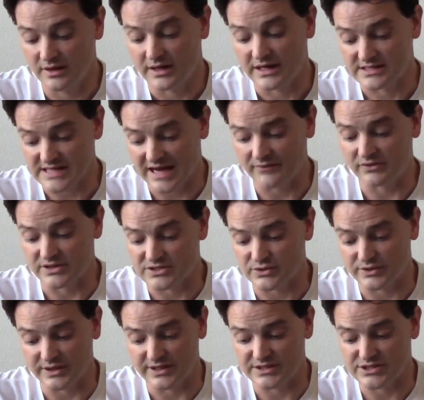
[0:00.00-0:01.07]
It's
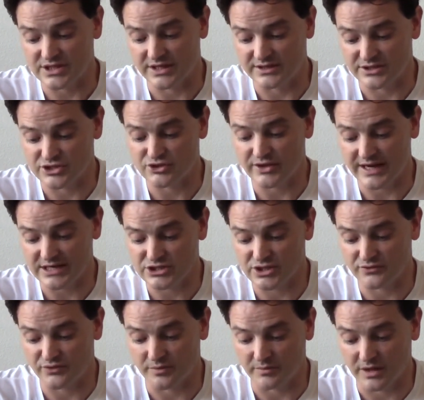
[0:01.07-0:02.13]
obviously a
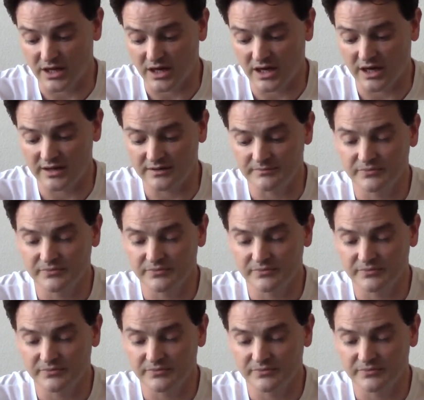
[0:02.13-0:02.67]
distraction from God,